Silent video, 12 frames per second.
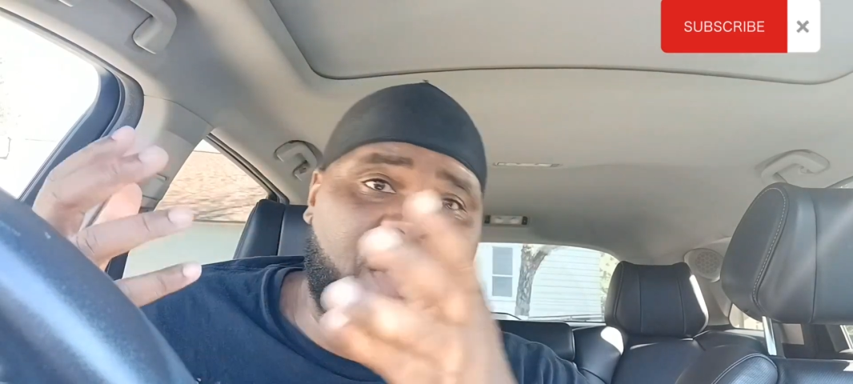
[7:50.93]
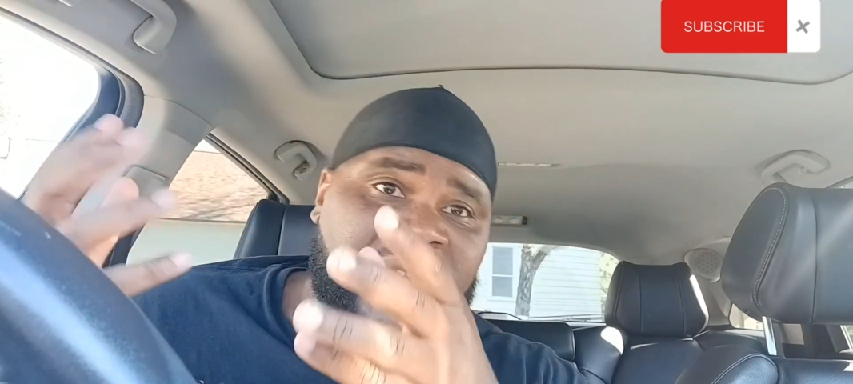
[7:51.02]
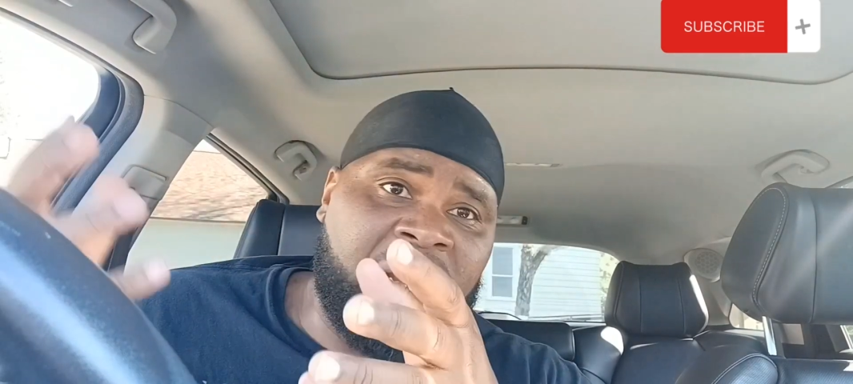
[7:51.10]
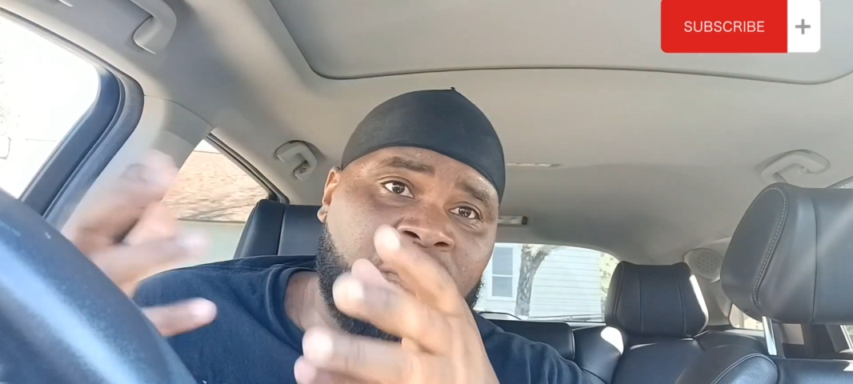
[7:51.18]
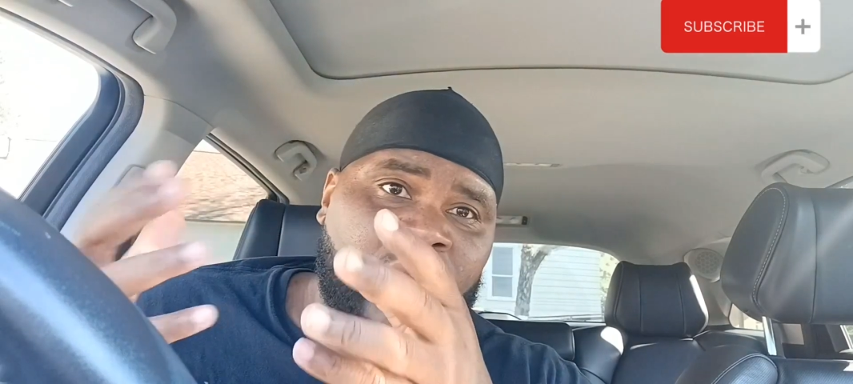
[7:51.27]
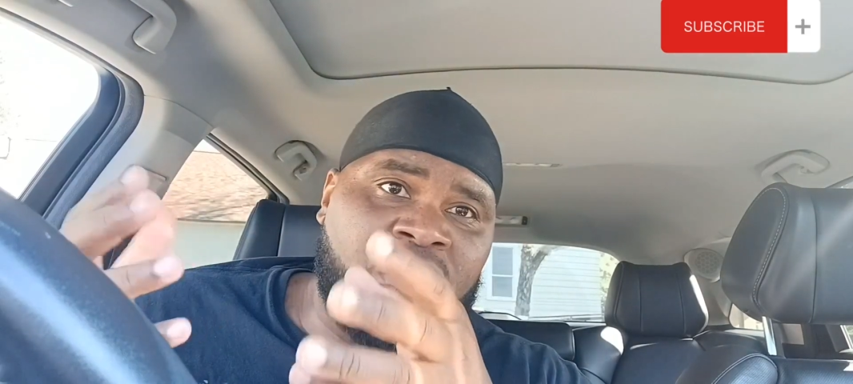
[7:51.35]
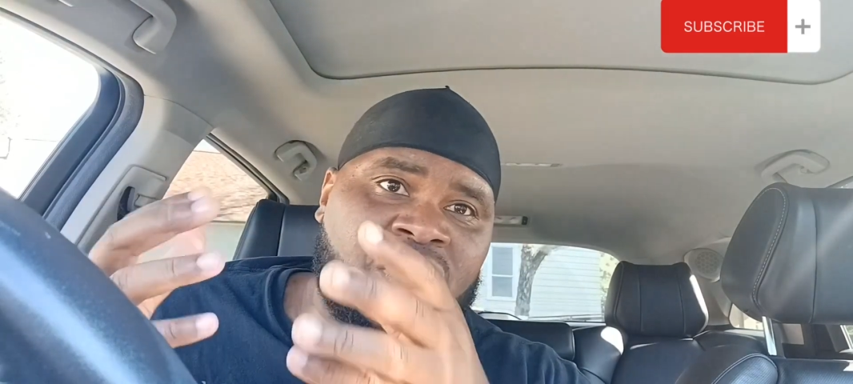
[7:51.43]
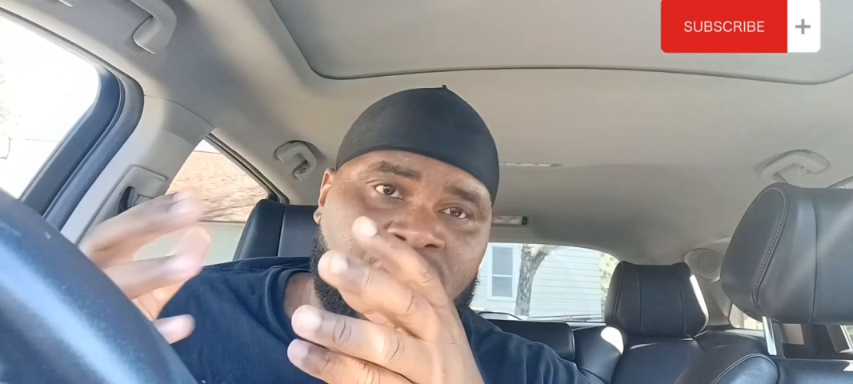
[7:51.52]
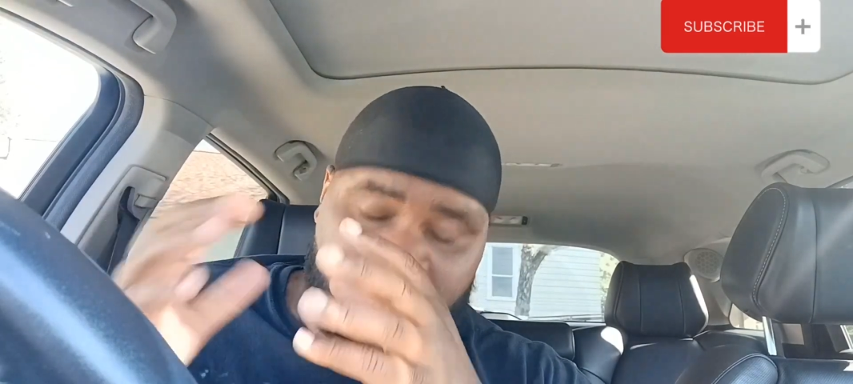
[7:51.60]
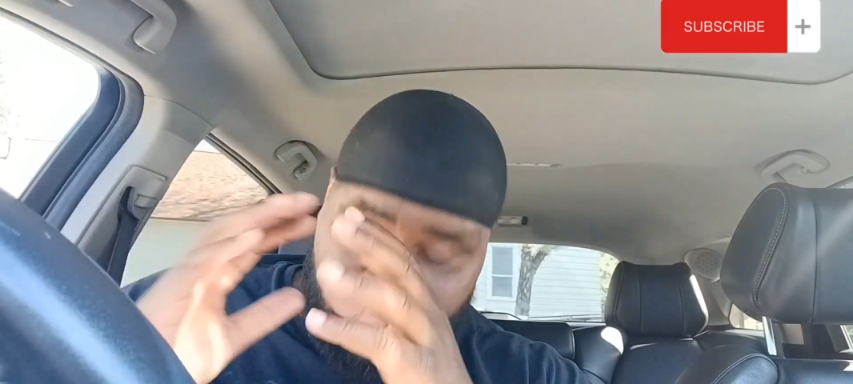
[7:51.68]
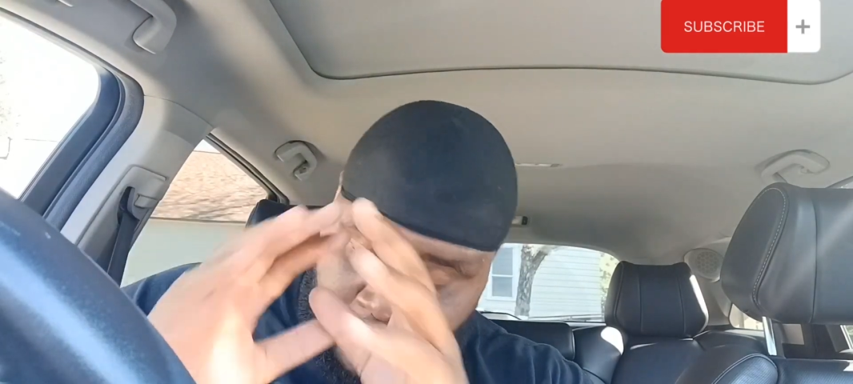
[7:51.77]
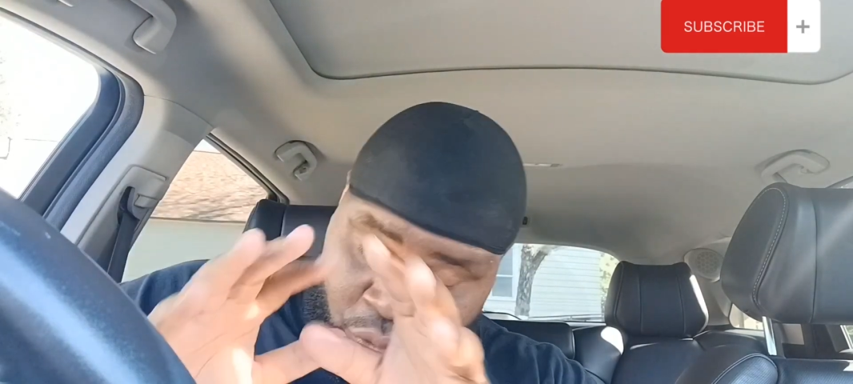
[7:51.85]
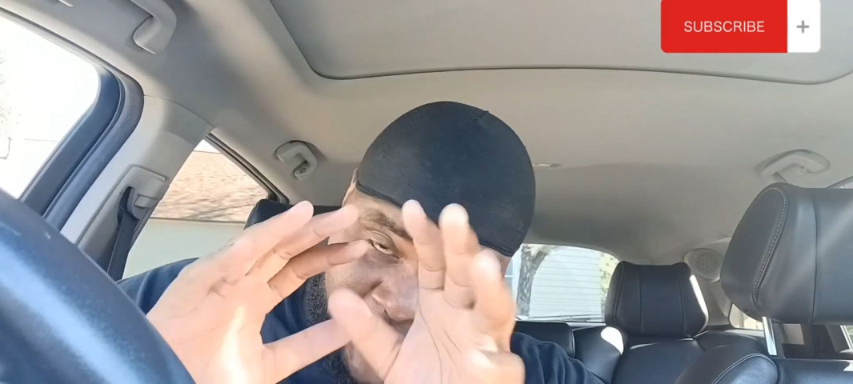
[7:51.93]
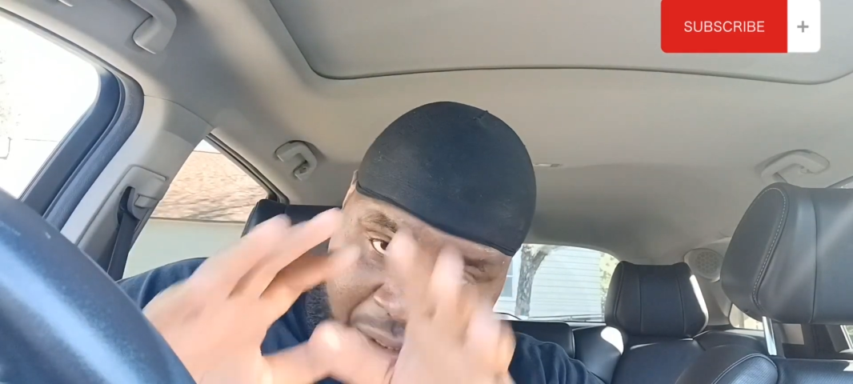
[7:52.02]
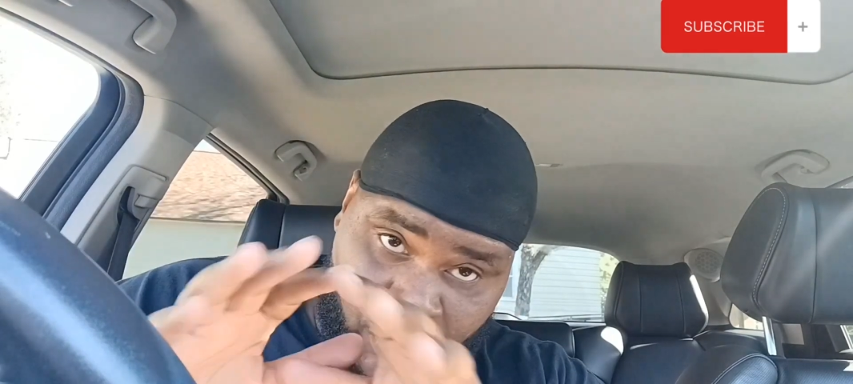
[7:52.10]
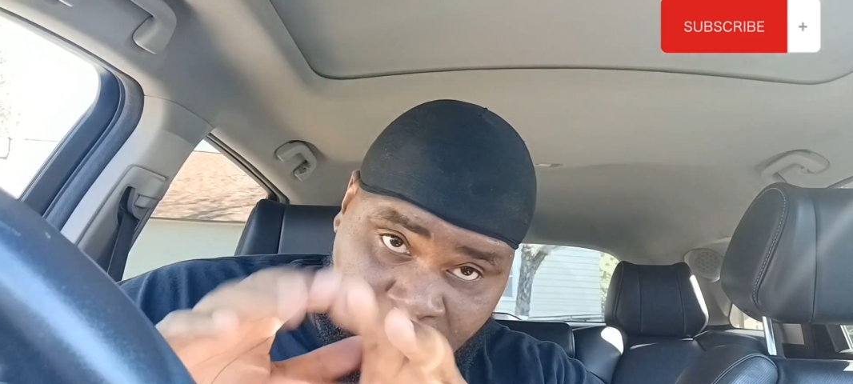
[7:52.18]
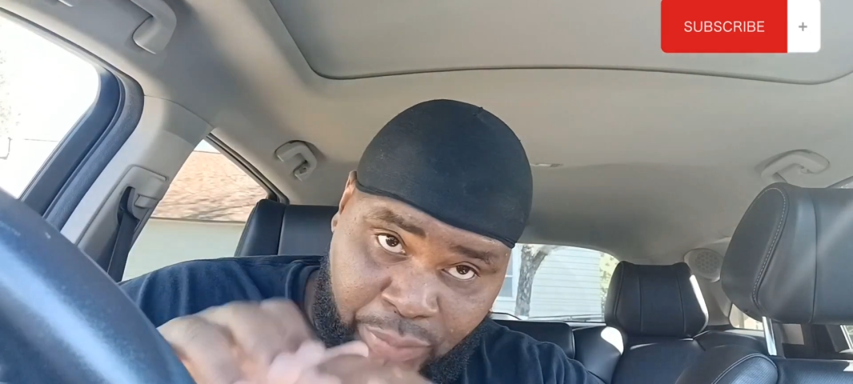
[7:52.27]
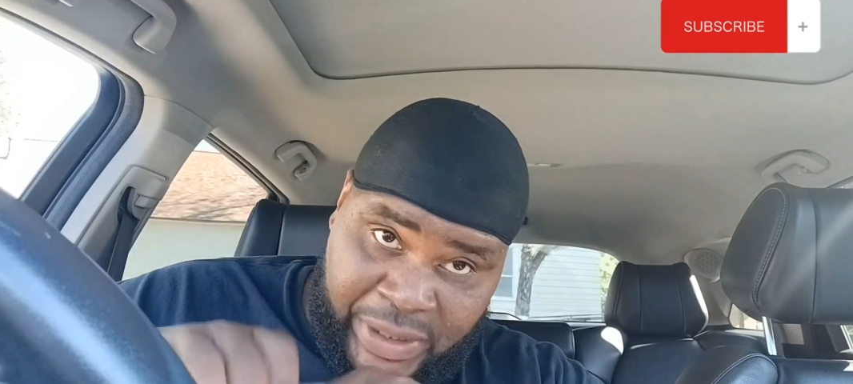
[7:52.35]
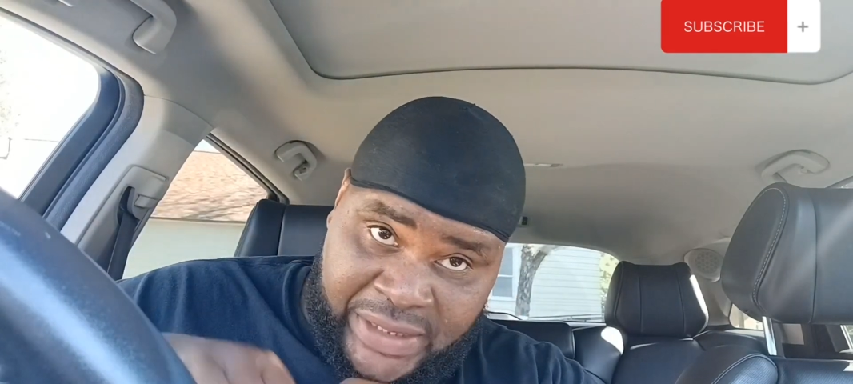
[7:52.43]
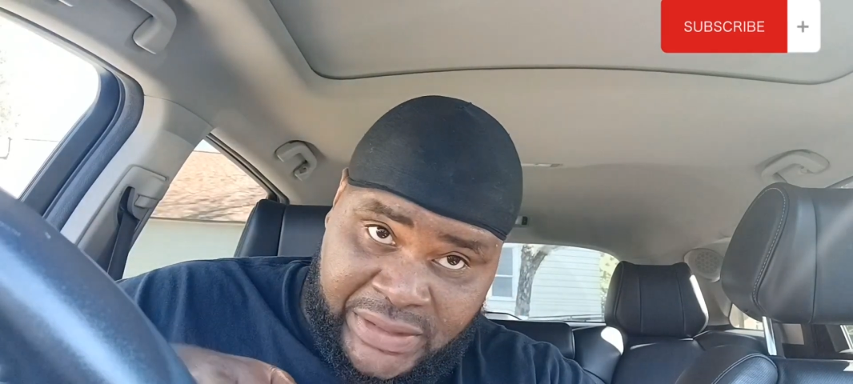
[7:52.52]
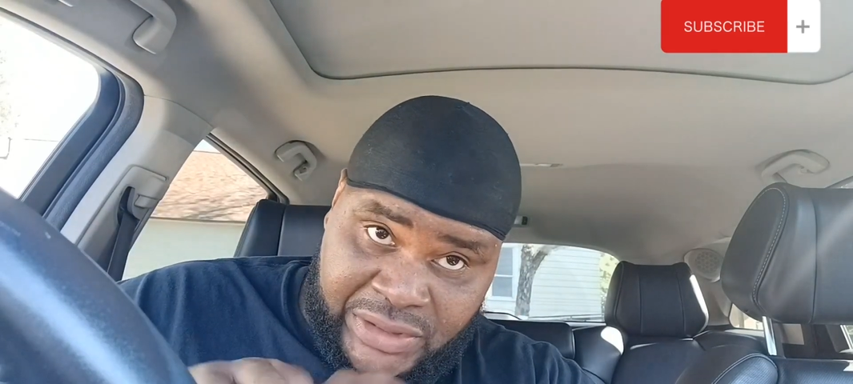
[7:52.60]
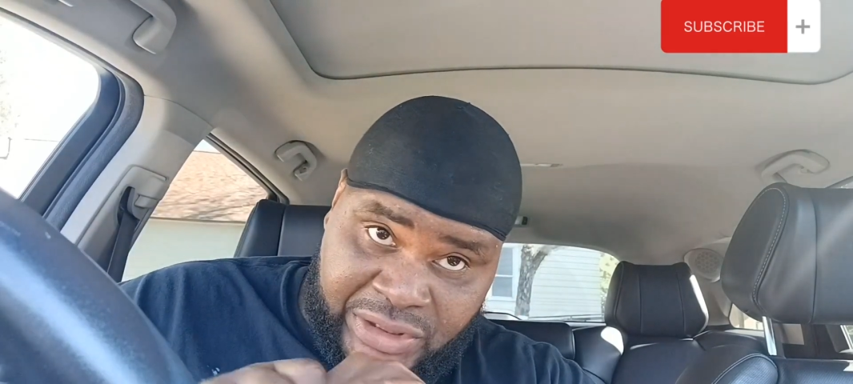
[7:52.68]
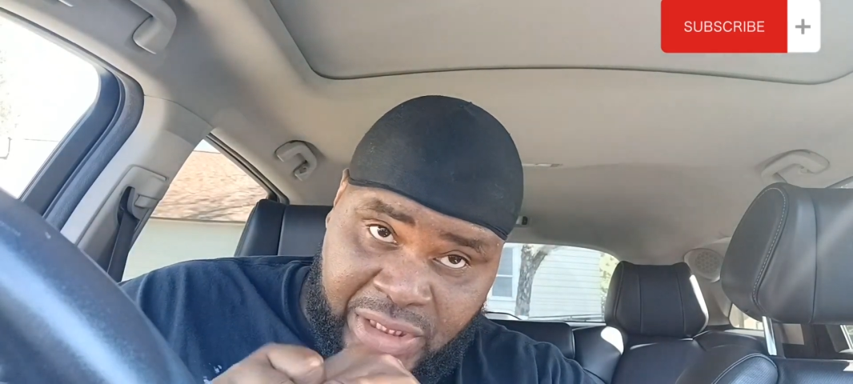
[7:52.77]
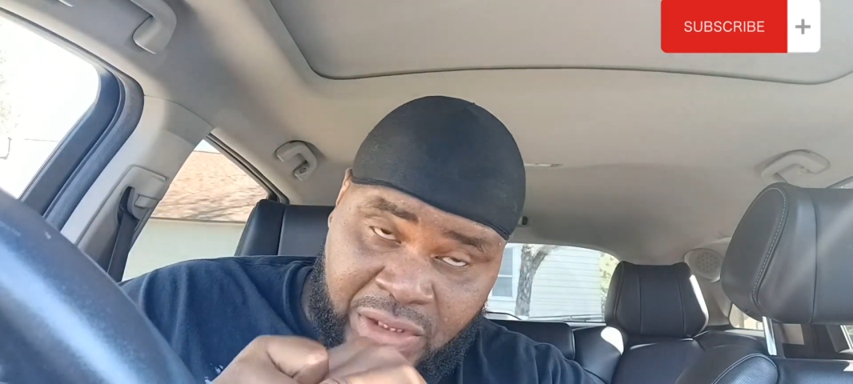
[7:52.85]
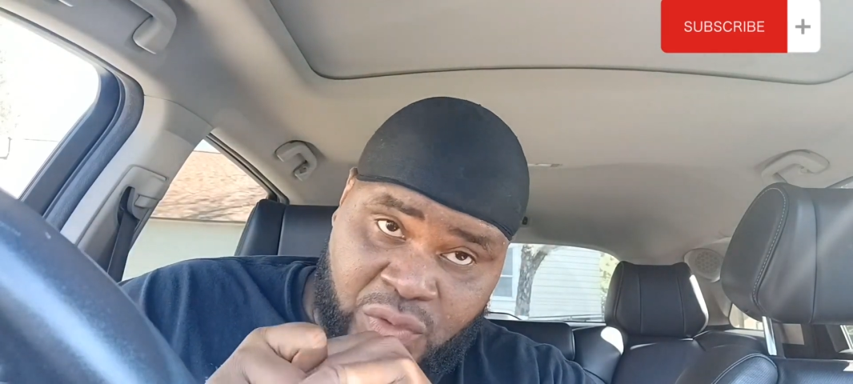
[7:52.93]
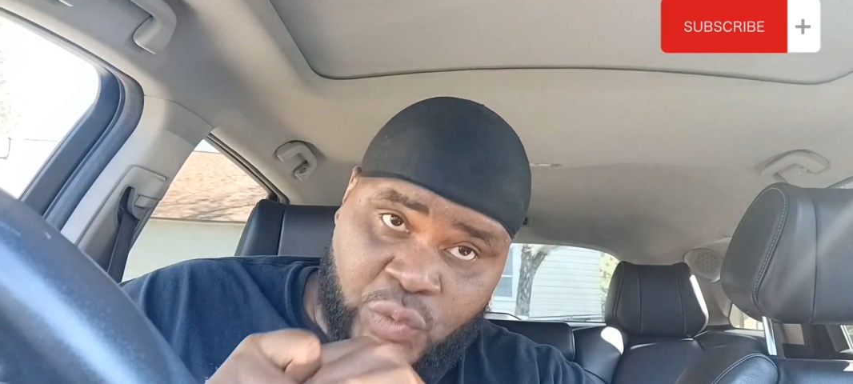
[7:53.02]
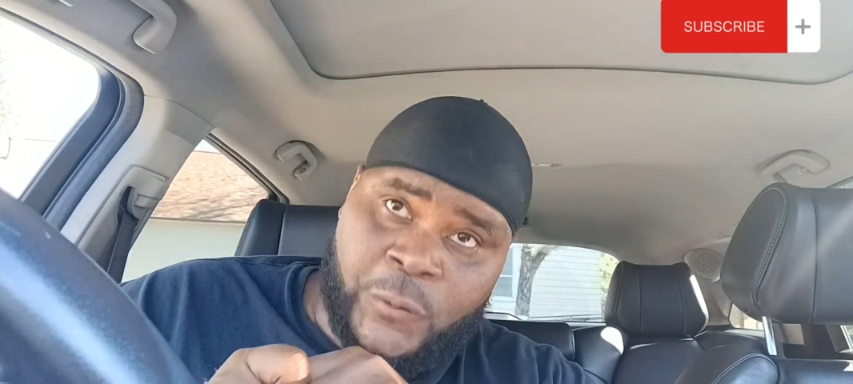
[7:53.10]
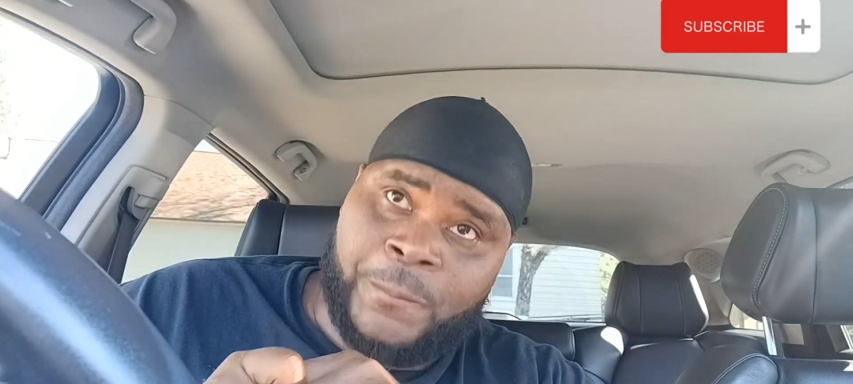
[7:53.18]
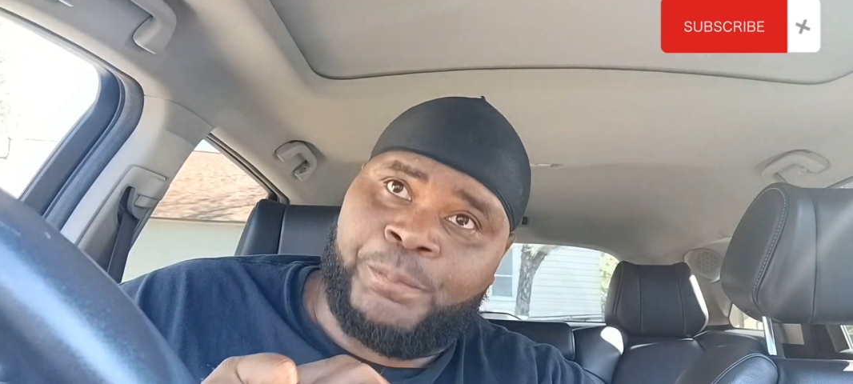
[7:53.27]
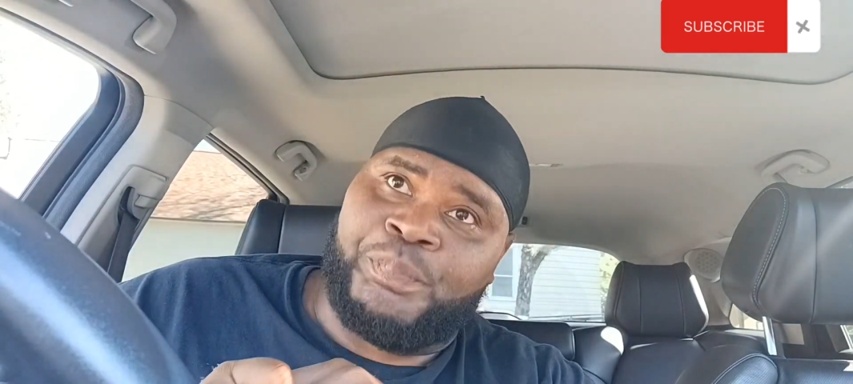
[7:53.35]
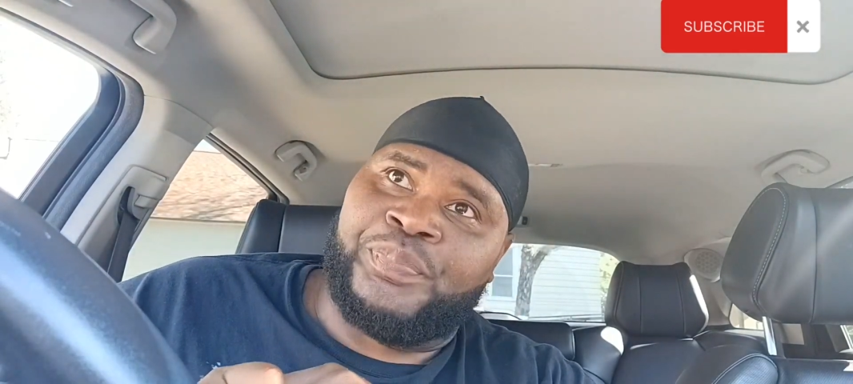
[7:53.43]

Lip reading: one thing, new thing I want to bring to the channel, too.